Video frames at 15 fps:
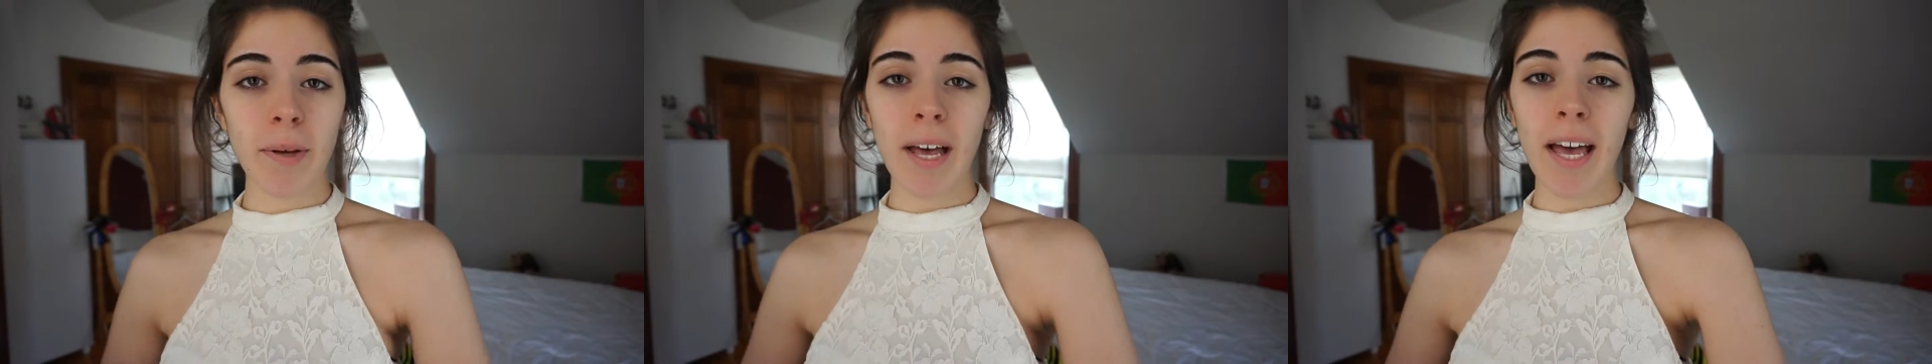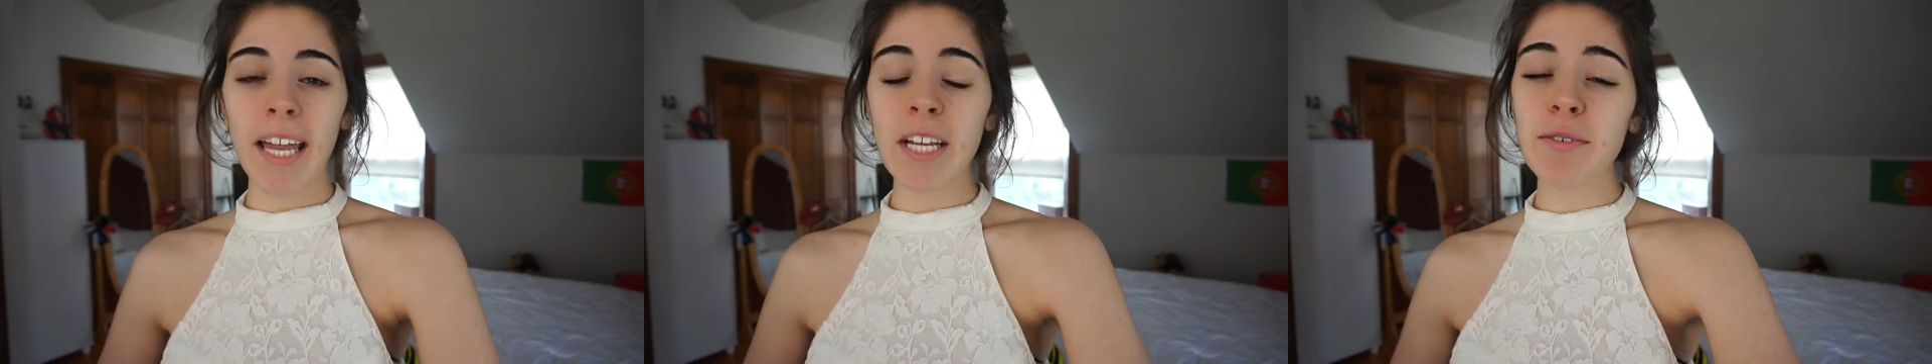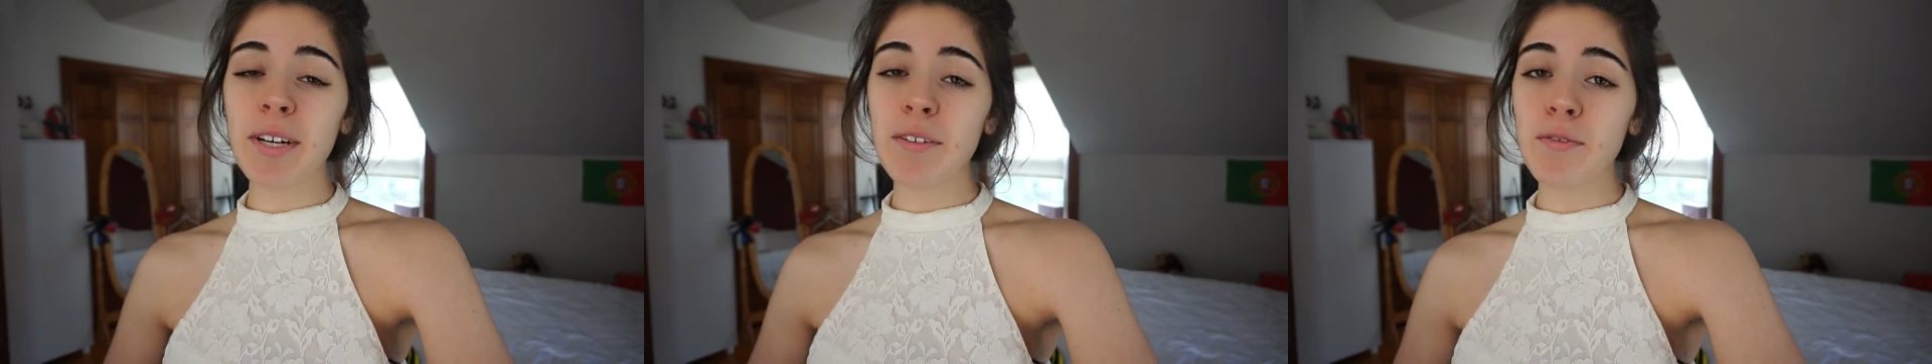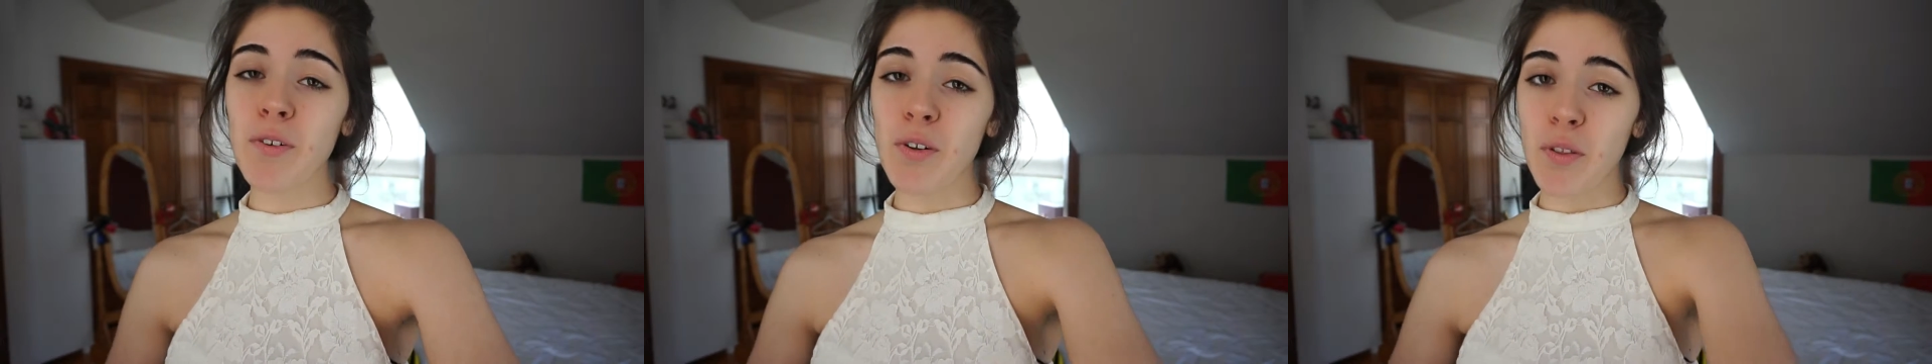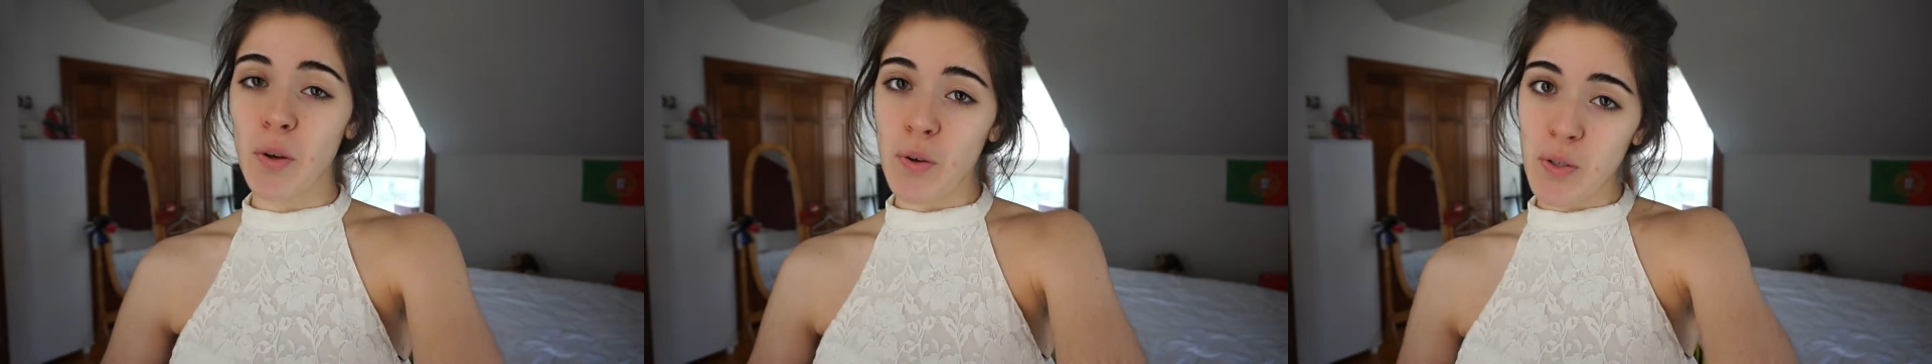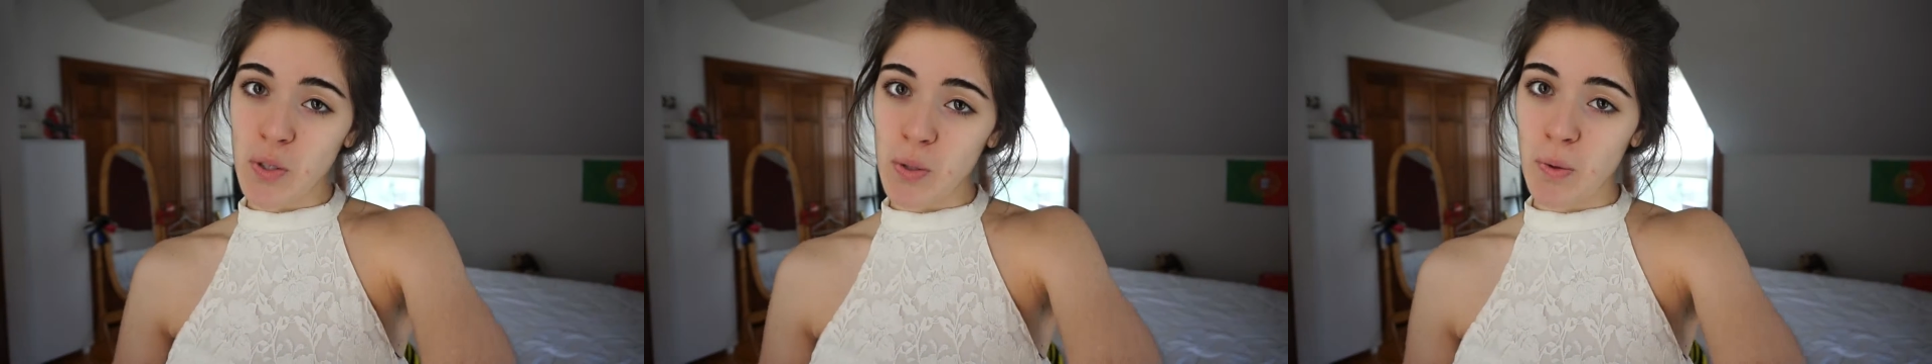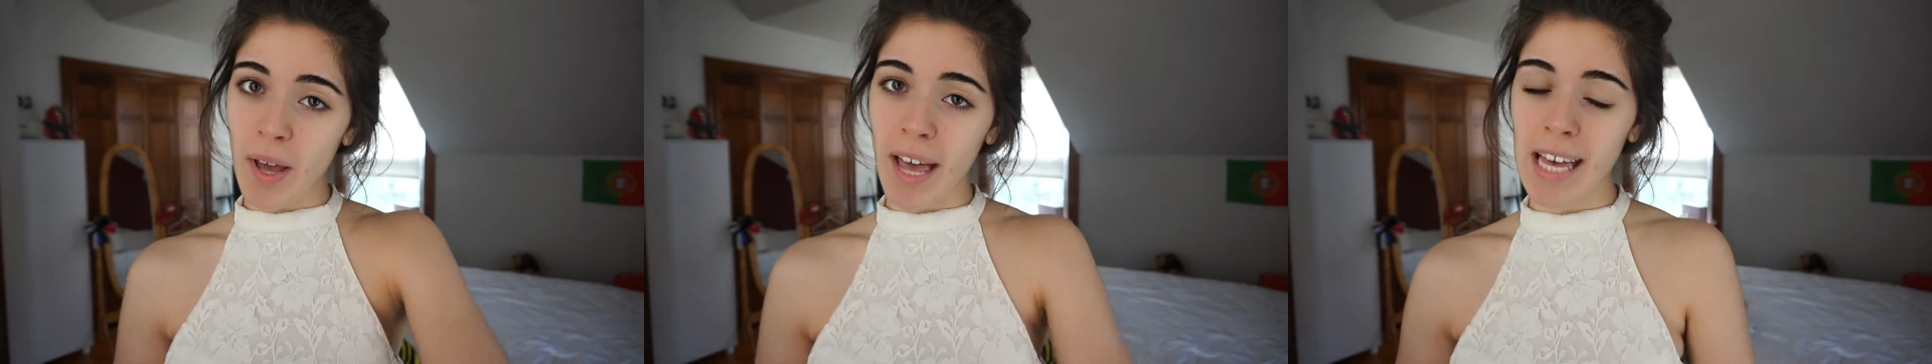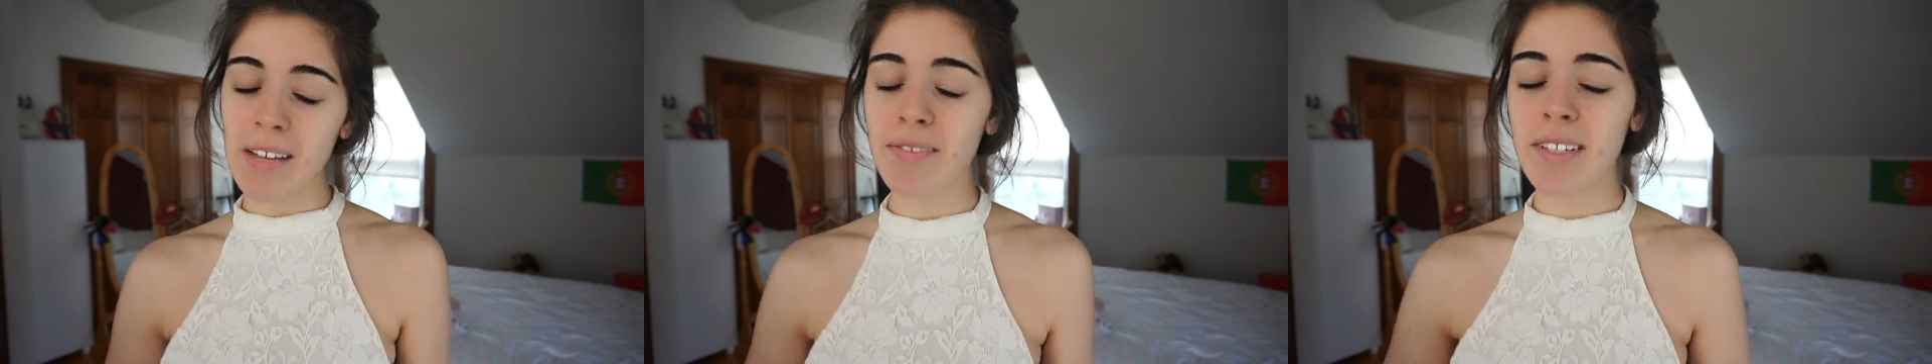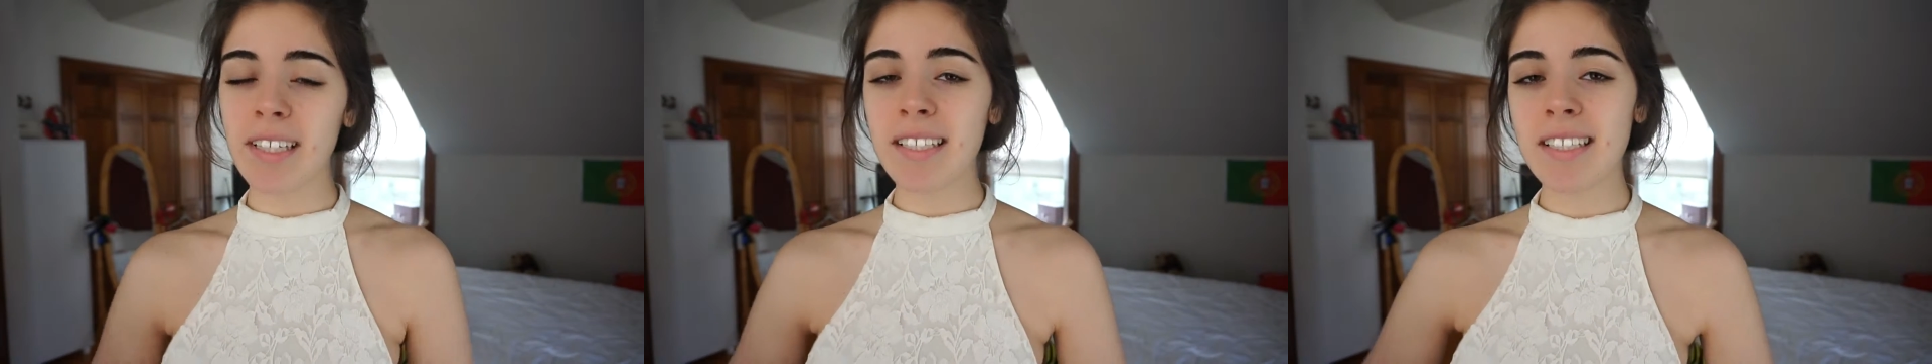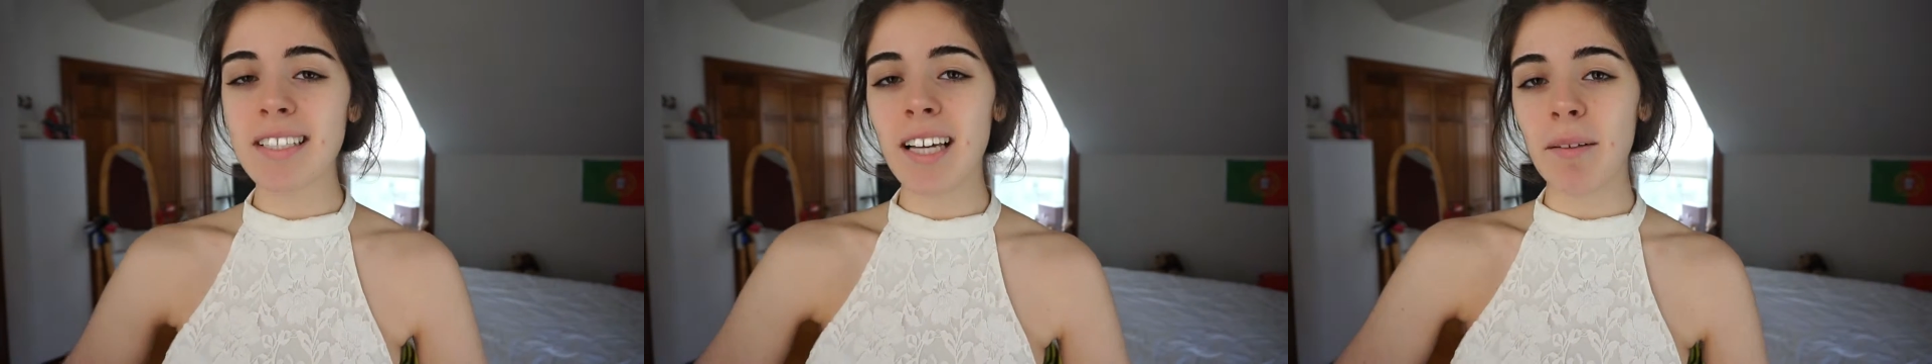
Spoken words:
but anyway, for those who haven't,